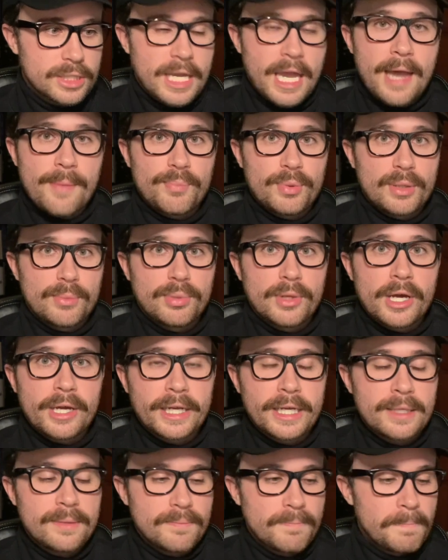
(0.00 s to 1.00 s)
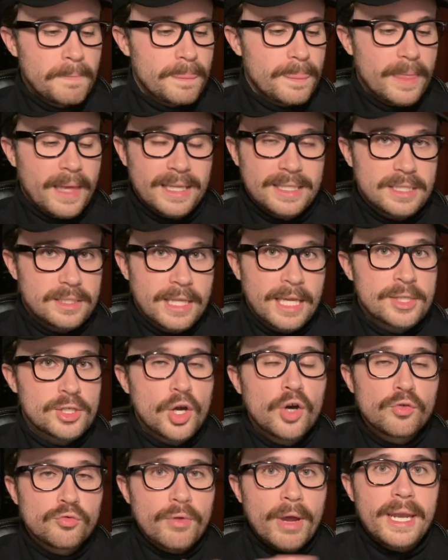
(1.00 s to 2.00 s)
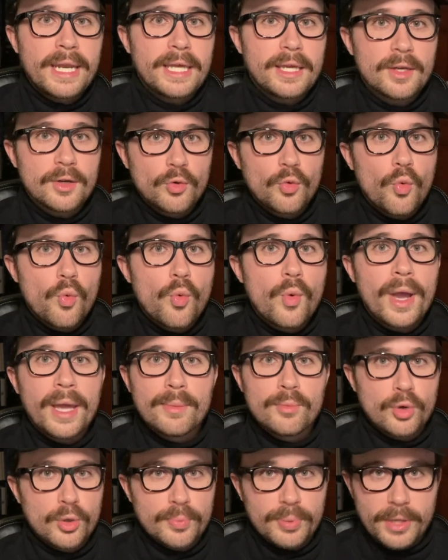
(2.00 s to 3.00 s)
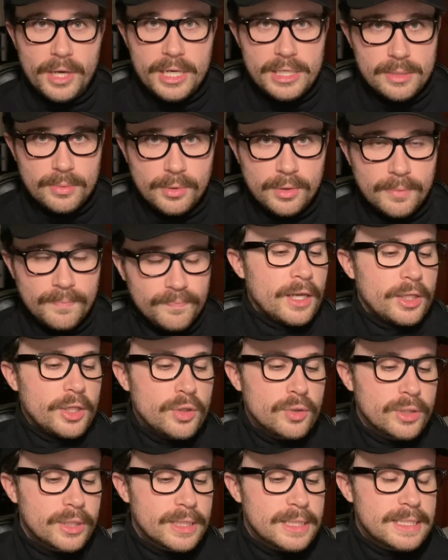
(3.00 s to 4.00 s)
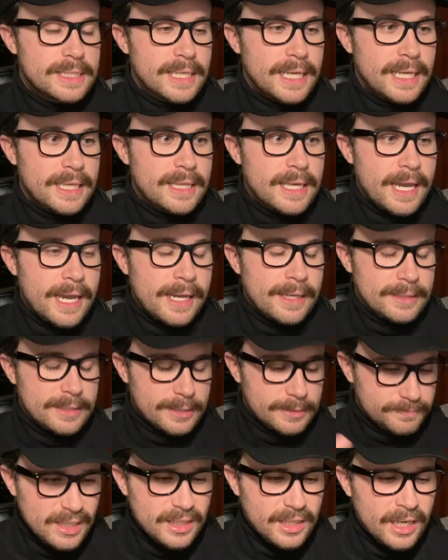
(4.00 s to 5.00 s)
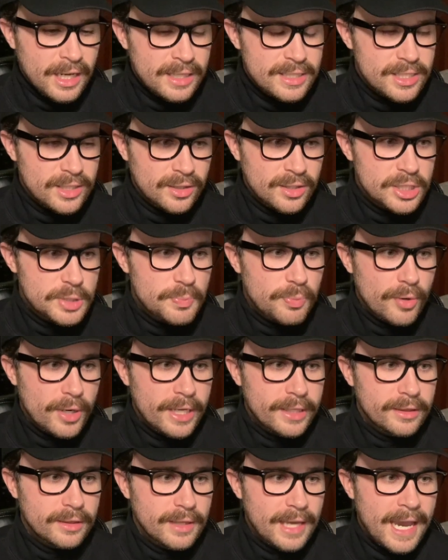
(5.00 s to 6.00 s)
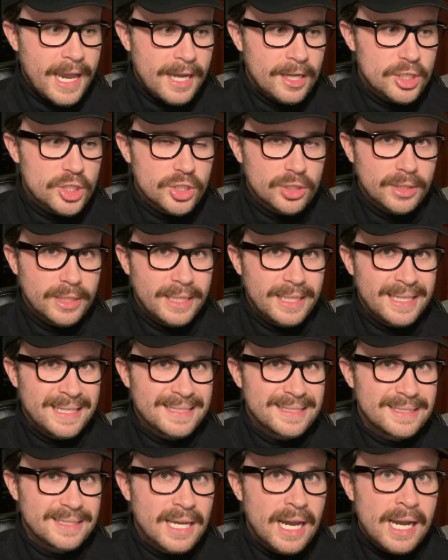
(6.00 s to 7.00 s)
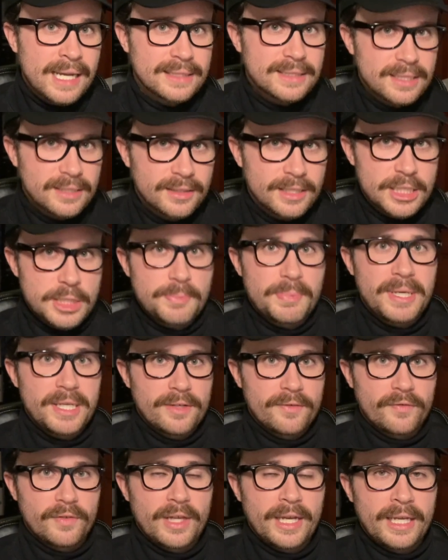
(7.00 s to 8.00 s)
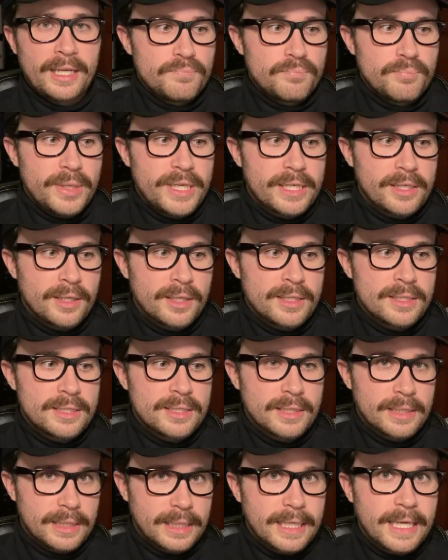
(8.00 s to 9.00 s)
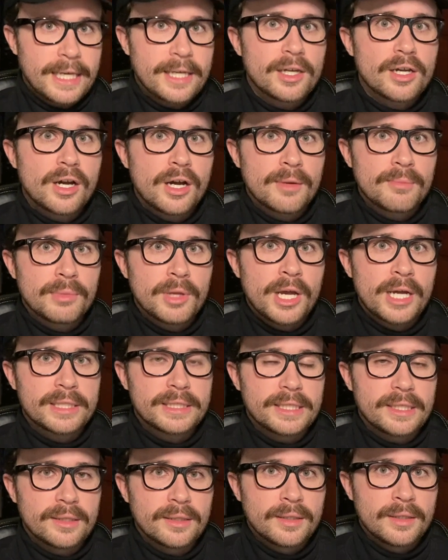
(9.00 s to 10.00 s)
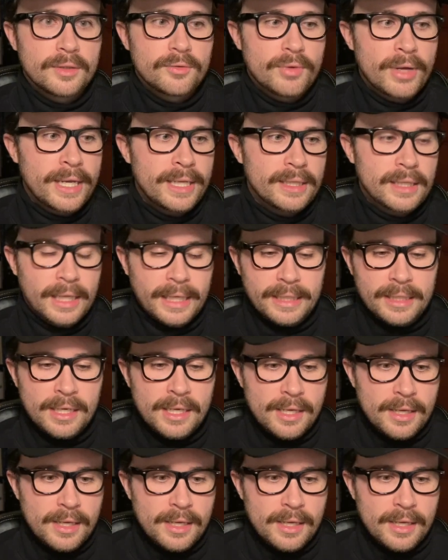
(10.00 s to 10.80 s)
happened to block it. That's already way more plausible. You could say that Godzilla's breath actually is not the speed of light because King Kong blocked it, right? Like,